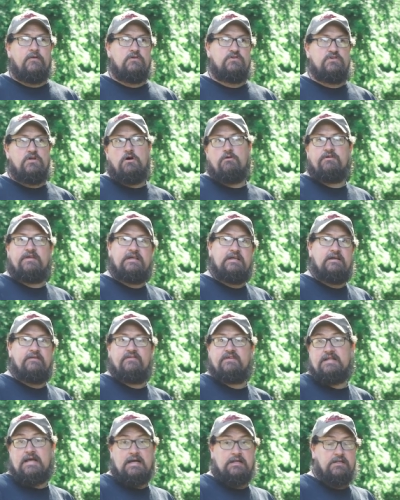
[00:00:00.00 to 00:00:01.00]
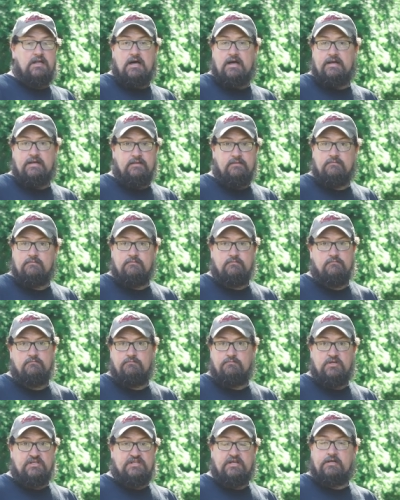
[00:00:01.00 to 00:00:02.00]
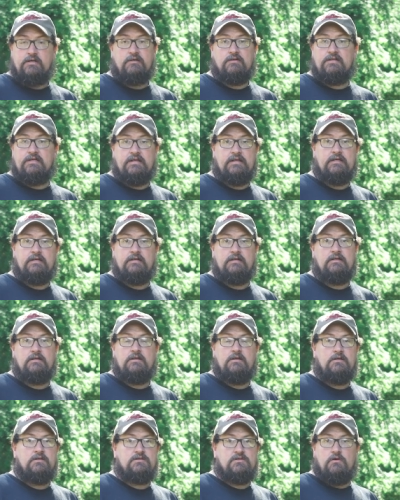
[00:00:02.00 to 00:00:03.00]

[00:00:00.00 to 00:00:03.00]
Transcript: there's no give in that line particularly.